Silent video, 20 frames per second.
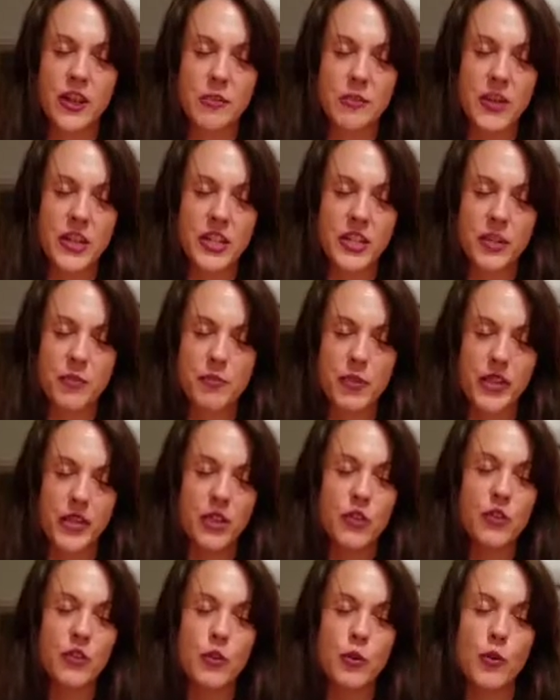to mention my
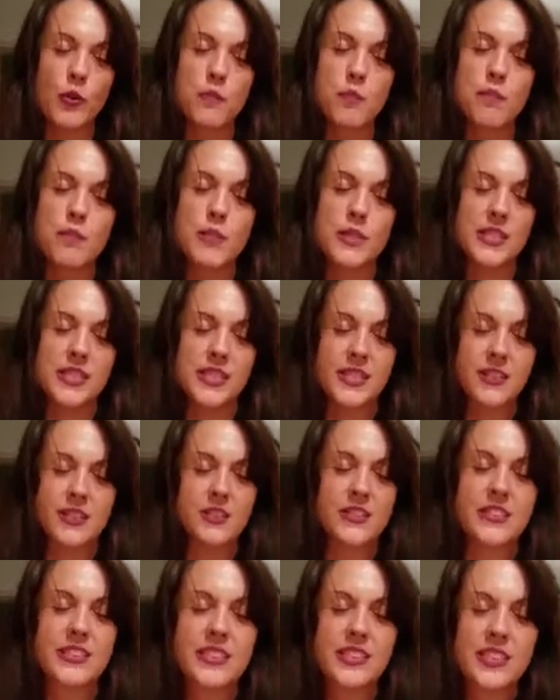new mystical
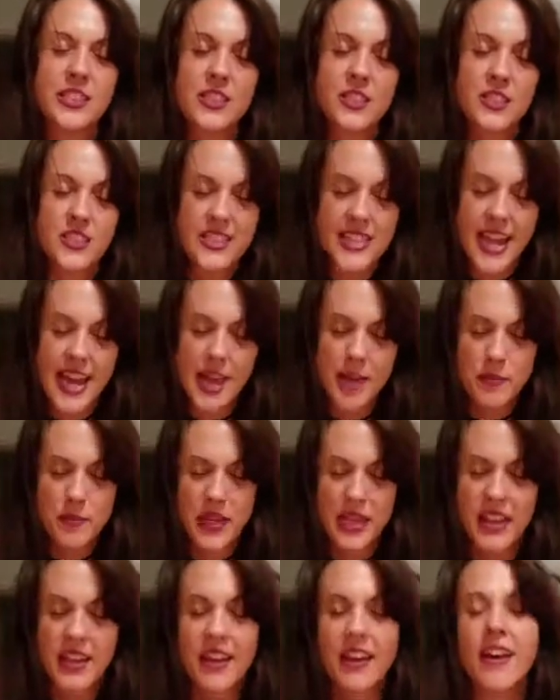sister, Gabby,